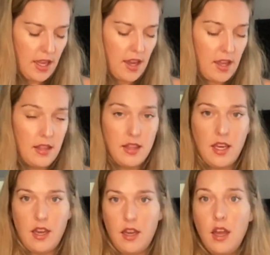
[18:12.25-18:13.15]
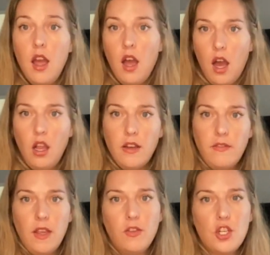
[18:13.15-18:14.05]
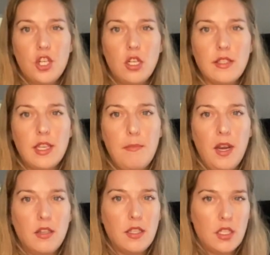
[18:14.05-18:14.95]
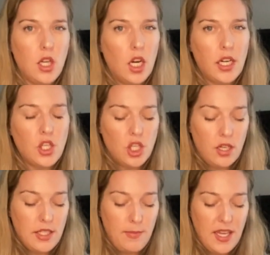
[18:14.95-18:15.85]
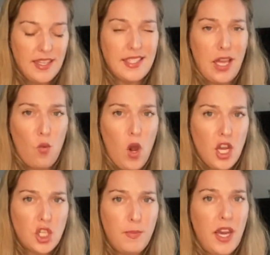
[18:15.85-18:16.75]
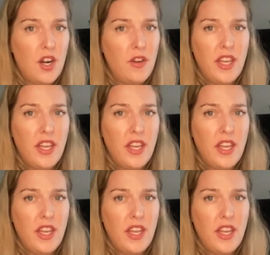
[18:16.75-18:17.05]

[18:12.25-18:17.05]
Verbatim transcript: and the All in Favor shirts compared to the Target shirts because they wash better,